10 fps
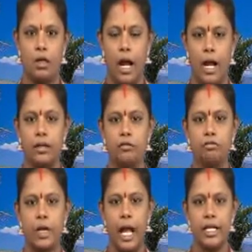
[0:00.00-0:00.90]
And
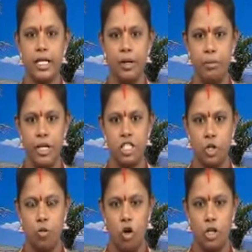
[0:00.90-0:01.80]
for
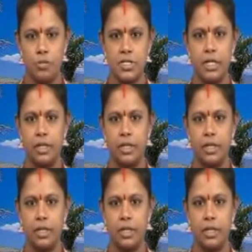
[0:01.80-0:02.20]
uncompleted volumes,